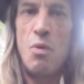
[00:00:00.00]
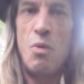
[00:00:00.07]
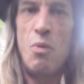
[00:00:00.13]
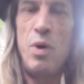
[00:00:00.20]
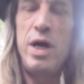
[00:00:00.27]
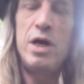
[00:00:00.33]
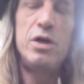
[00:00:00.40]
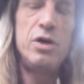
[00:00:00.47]

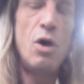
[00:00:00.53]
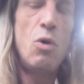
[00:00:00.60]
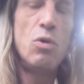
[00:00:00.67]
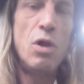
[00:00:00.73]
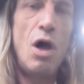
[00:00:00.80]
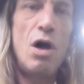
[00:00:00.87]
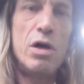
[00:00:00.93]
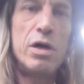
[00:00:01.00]
we are no
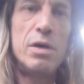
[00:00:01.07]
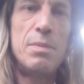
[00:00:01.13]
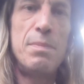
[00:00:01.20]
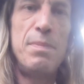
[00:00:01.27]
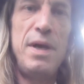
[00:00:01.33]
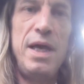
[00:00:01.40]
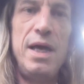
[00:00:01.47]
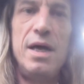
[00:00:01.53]
longer
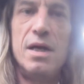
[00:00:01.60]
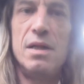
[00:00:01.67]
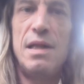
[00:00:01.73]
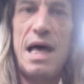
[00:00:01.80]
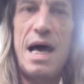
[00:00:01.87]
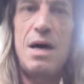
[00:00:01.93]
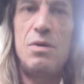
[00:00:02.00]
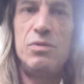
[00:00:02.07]
being
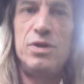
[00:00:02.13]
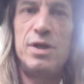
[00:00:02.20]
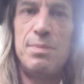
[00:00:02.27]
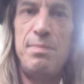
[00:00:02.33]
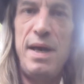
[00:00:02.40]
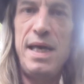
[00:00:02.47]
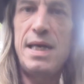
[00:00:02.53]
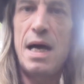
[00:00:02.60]
allowed to
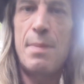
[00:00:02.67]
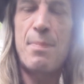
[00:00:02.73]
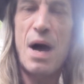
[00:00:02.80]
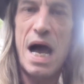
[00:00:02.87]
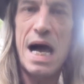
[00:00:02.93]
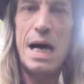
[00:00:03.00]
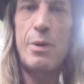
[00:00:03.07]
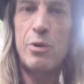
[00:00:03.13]
make up
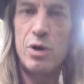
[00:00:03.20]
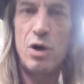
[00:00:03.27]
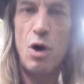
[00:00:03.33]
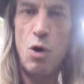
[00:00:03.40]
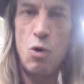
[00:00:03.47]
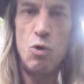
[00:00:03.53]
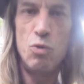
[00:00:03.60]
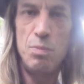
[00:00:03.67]
our
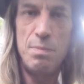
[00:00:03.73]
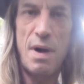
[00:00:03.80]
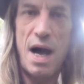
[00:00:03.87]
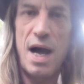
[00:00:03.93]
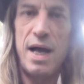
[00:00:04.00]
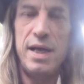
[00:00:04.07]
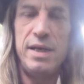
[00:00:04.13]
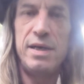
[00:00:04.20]
own
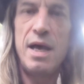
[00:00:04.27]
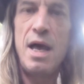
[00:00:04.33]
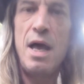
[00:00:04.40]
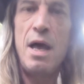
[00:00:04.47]
mind